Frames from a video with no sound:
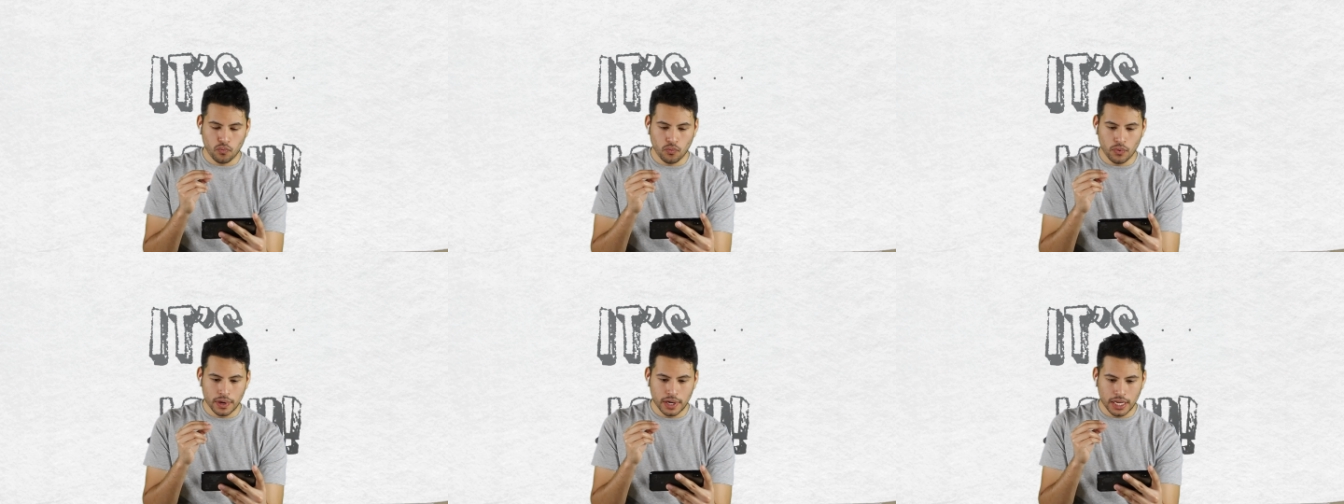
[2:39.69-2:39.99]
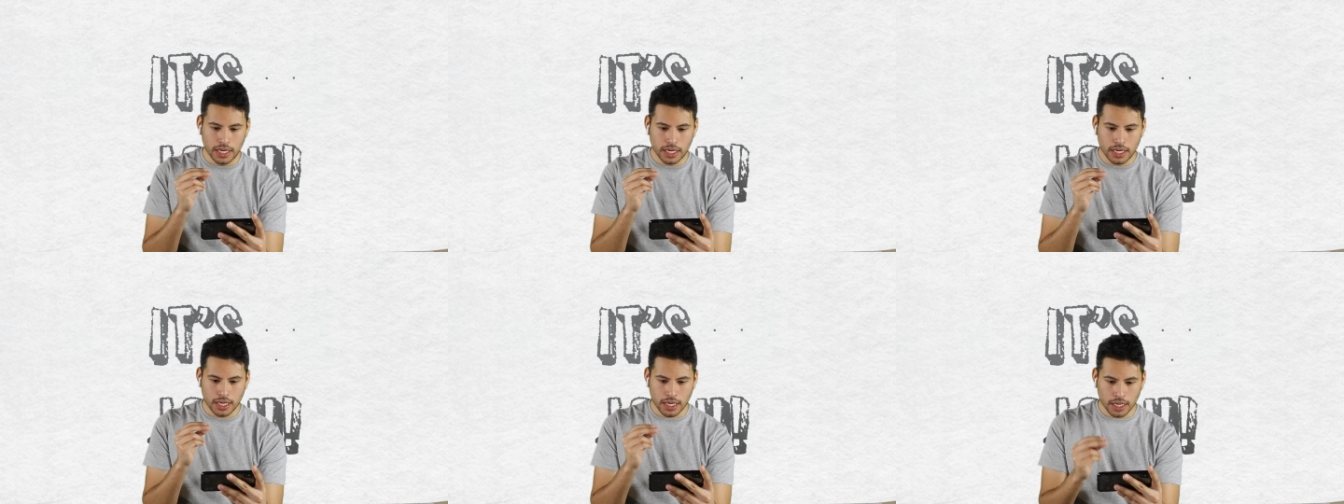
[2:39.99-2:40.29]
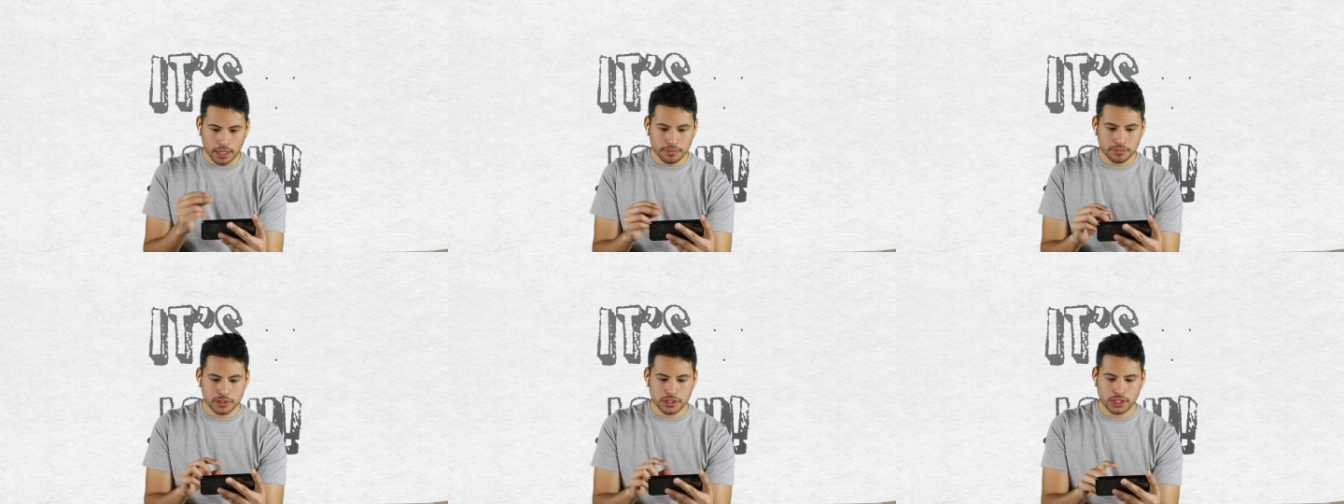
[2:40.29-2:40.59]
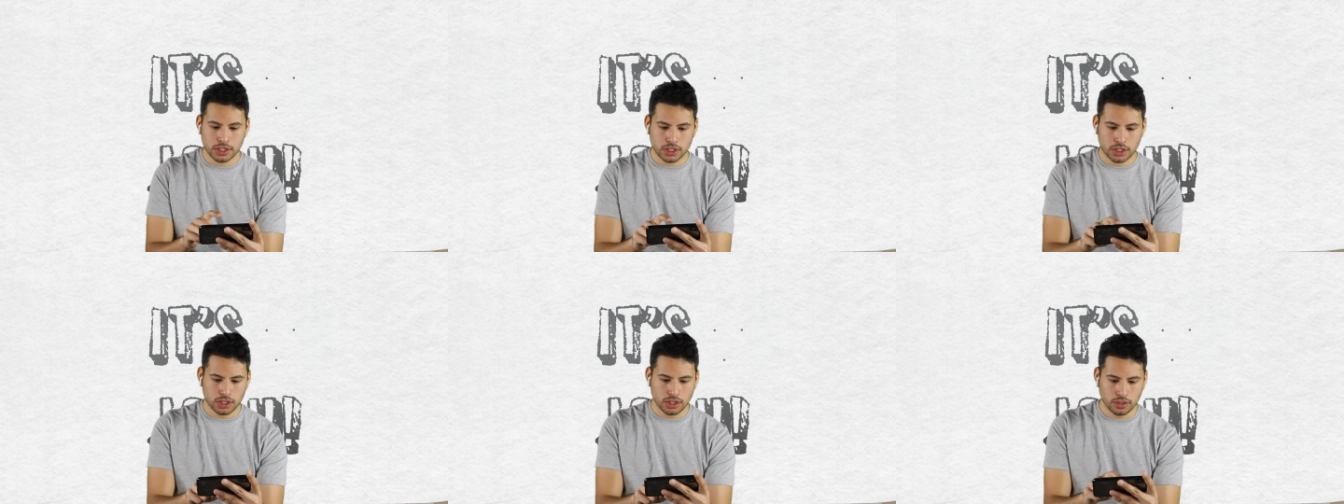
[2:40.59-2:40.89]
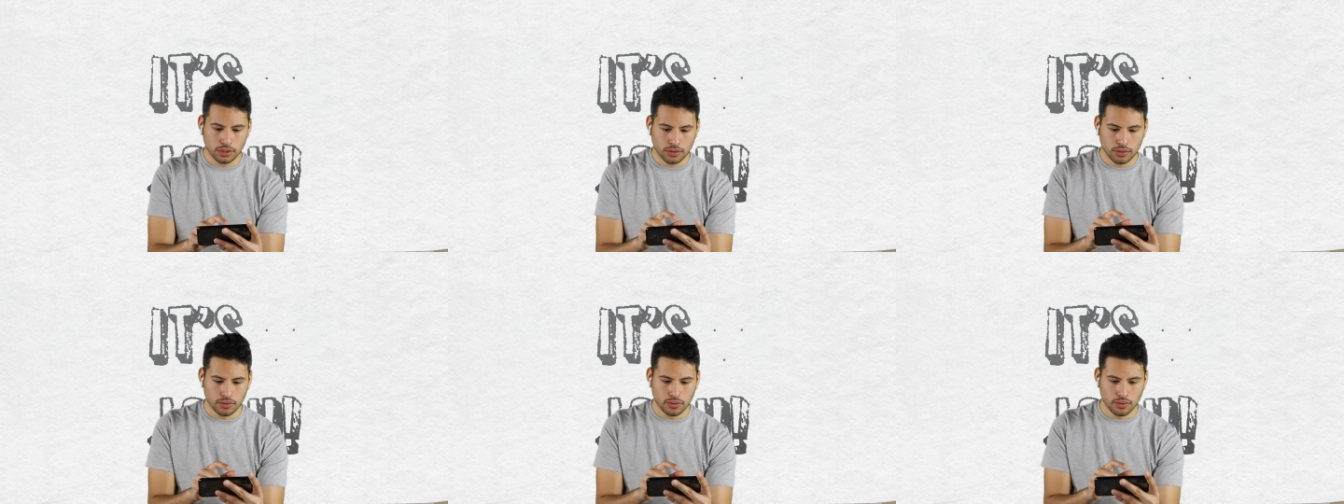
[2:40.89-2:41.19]
when it comes
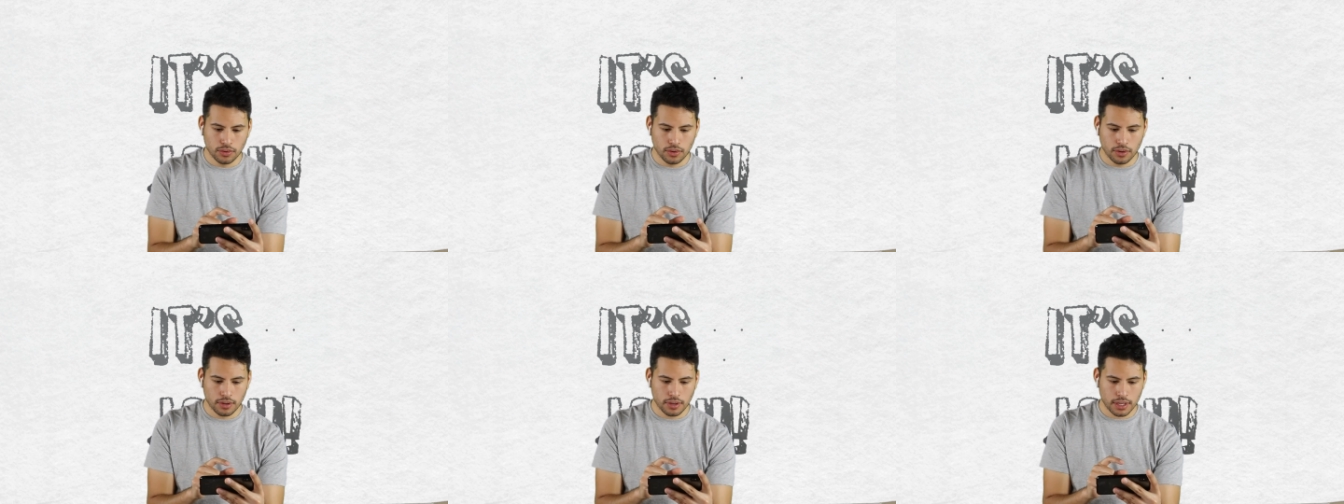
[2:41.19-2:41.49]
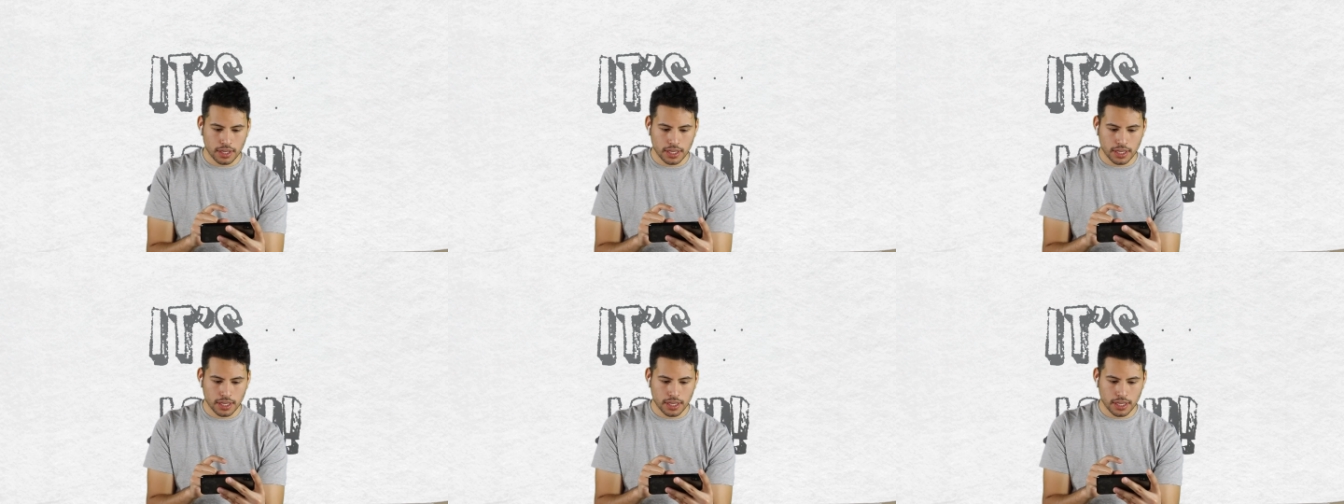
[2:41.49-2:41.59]
to